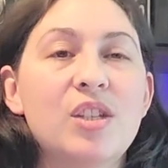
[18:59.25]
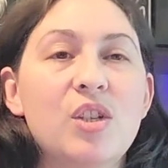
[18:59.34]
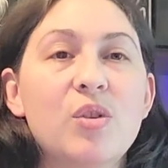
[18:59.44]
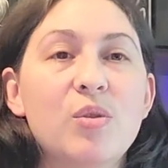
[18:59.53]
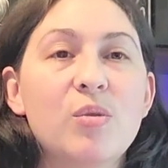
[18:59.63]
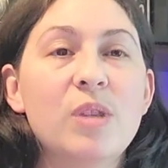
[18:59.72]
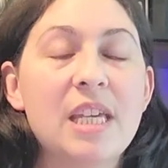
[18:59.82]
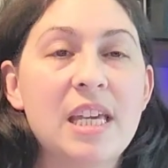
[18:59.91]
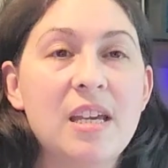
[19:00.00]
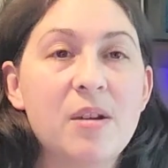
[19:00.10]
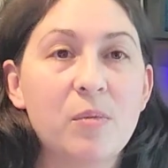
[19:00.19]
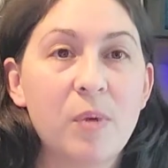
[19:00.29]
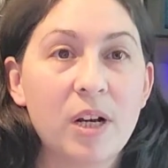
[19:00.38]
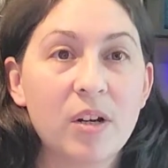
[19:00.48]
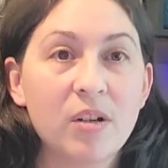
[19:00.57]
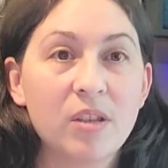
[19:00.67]
to the
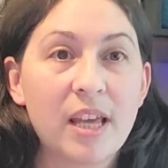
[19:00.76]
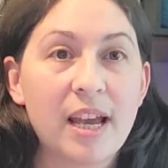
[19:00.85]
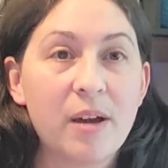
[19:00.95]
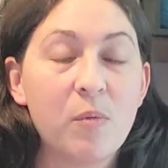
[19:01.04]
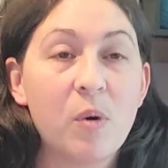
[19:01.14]
winner that